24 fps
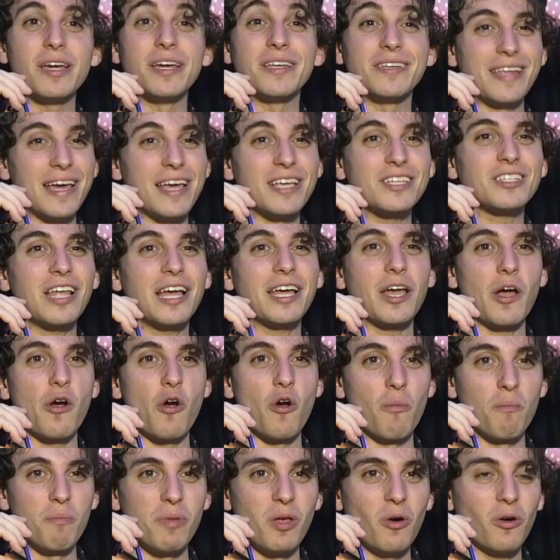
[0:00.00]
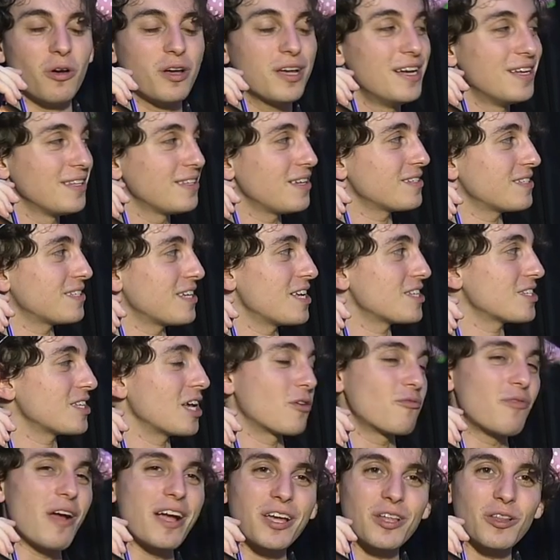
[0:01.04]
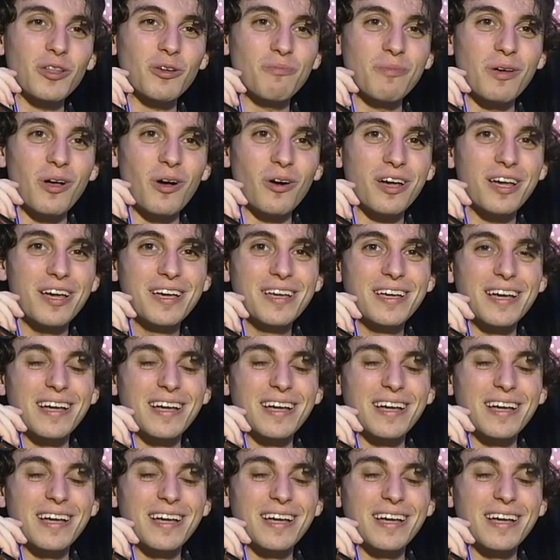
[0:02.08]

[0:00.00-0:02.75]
it tastes like oat milk. It doesn't taste like regular milk.